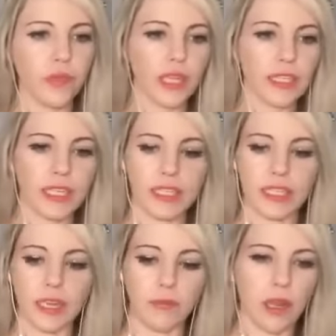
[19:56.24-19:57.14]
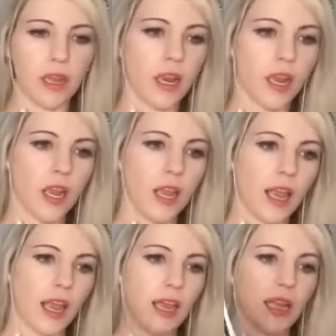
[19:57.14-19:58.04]
it's contentment.
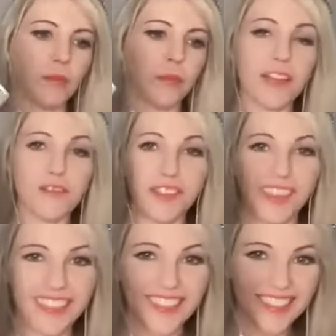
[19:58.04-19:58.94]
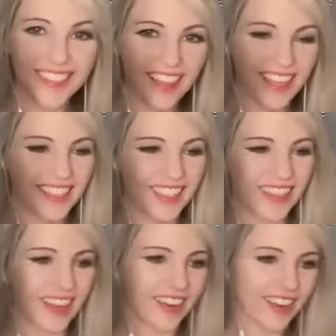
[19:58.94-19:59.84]
and playfulness. I think I said
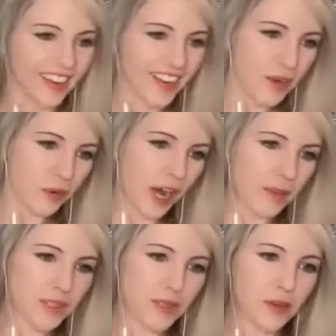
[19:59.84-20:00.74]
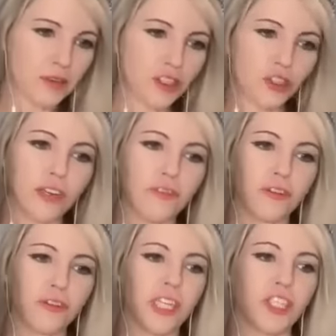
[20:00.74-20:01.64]
that. Perhaps the most
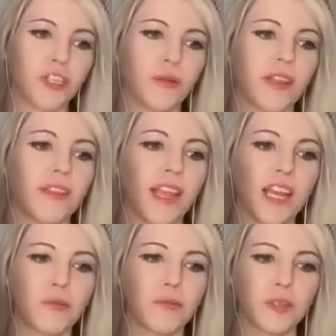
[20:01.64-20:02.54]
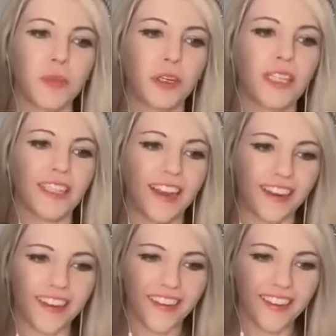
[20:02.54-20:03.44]
joyful creature within the animal spirit
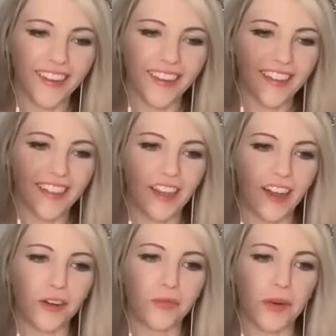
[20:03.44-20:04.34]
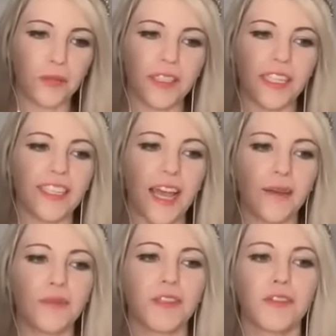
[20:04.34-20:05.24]
deck. The otter represents
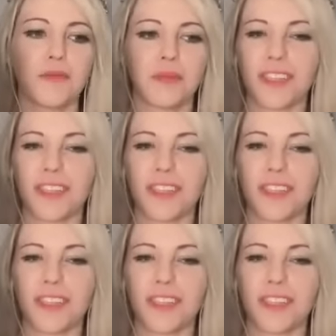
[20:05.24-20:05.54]
absolute